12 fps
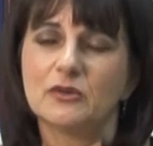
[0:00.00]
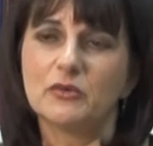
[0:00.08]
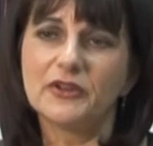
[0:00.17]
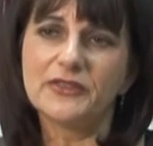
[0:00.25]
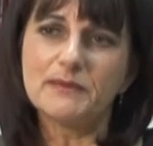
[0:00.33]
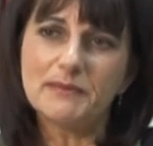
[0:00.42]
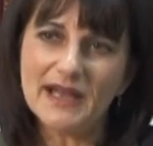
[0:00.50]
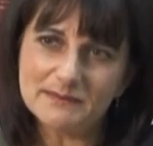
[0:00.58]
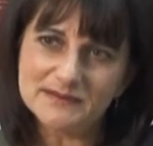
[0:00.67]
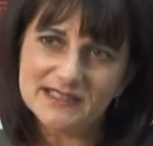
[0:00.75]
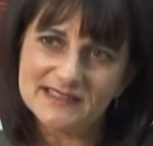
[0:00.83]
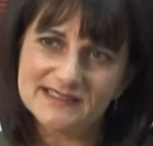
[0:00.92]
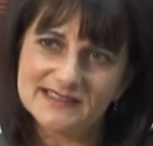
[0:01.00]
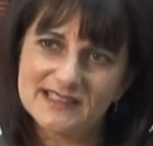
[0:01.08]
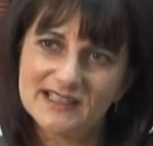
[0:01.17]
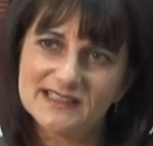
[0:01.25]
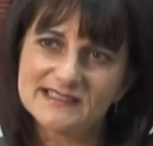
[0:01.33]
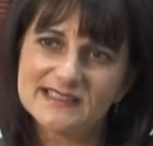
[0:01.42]
What the Pap test
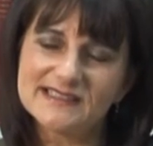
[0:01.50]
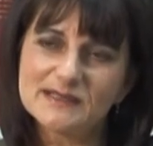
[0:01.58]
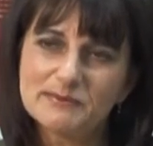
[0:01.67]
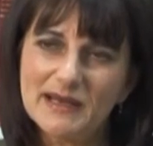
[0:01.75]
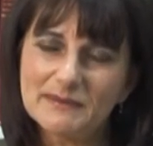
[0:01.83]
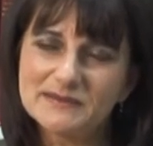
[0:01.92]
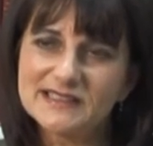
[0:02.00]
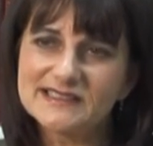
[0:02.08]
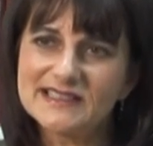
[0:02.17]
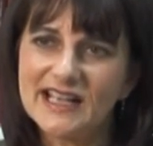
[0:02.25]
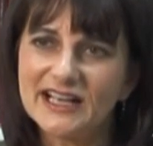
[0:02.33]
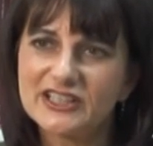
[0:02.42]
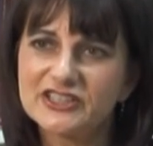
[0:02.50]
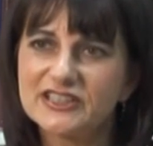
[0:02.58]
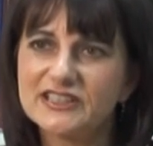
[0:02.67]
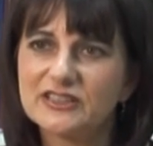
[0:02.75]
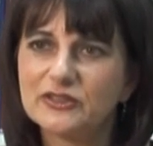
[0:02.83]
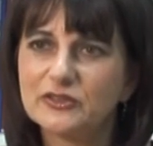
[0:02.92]
does is the Pap test
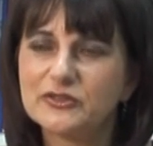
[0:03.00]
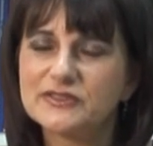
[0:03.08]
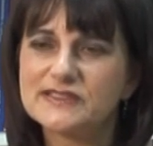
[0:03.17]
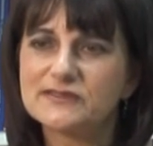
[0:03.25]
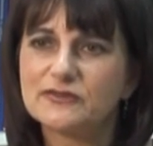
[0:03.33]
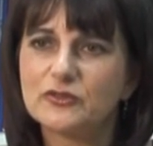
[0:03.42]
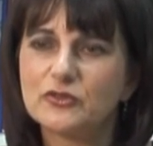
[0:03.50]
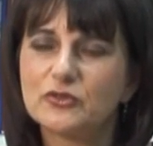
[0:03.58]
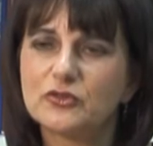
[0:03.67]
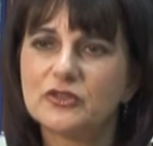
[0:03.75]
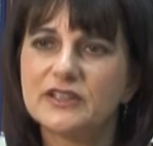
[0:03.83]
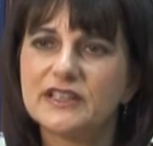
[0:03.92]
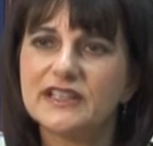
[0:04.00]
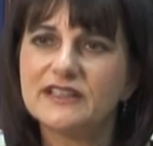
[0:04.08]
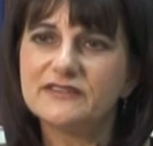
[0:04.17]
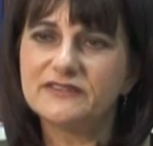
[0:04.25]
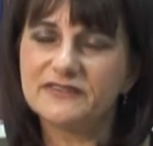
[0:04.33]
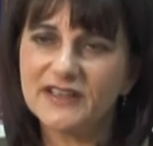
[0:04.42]
actually looks for
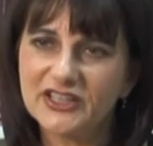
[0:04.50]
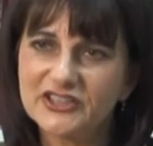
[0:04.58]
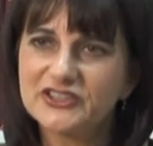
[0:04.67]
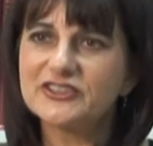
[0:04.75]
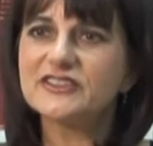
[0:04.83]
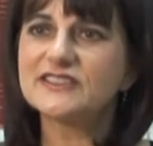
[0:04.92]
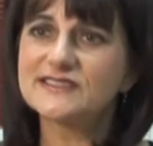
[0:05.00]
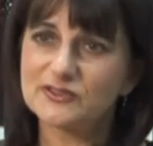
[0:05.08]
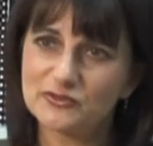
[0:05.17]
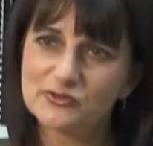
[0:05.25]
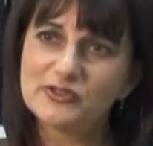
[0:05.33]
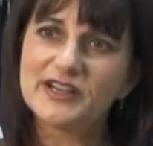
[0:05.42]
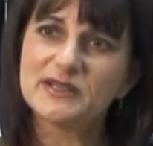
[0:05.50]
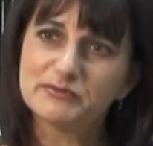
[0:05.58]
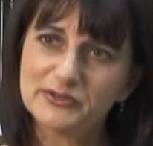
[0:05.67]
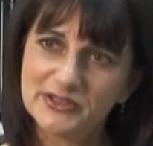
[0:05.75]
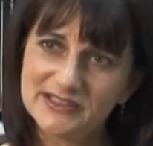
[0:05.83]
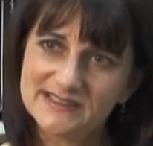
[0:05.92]
infection that's already
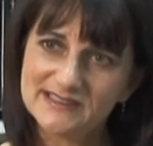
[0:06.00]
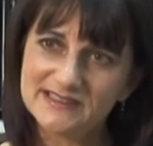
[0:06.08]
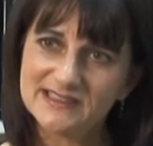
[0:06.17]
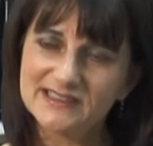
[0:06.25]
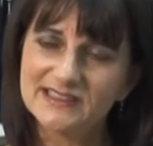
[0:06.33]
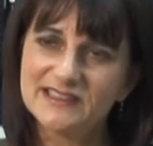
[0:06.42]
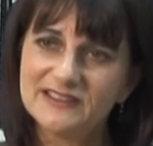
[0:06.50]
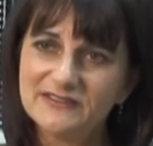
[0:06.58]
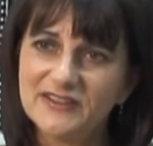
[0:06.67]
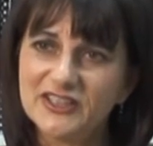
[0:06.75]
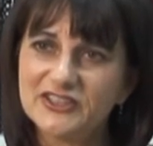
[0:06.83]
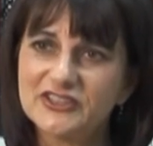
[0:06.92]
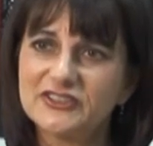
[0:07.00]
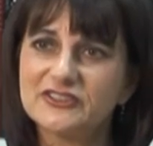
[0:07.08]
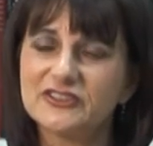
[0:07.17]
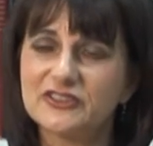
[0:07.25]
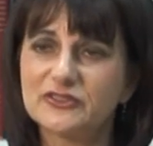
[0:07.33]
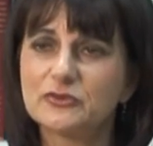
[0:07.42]
present, infection
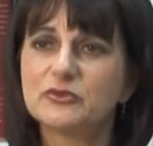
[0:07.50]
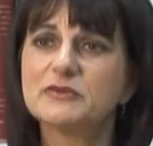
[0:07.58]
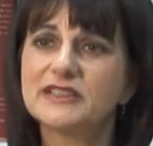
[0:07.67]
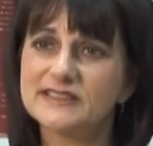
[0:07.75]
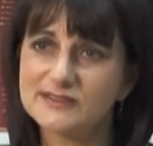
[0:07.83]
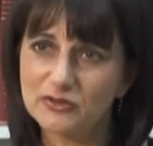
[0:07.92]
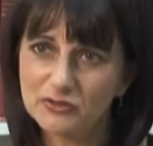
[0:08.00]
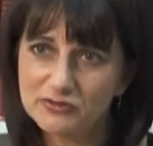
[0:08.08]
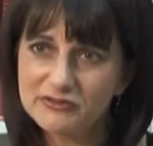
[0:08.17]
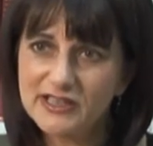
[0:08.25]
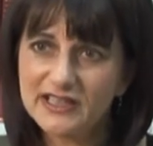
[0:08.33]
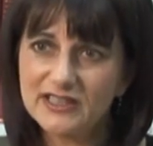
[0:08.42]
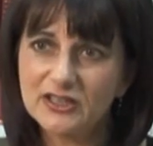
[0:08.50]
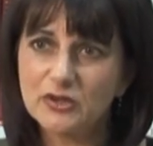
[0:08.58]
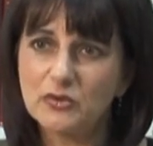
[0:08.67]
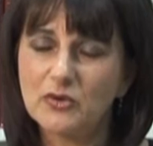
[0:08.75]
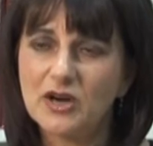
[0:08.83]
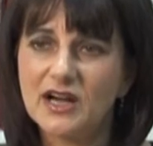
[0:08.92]
that the woman has already
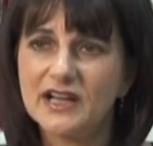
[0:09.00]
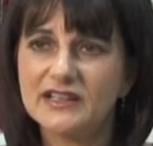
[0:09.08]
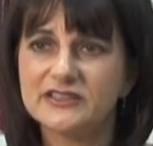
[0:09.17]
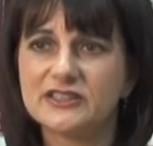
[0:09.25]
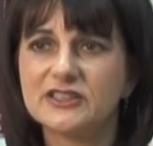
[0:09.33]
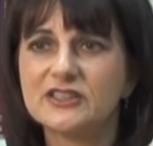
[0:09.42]
acquired.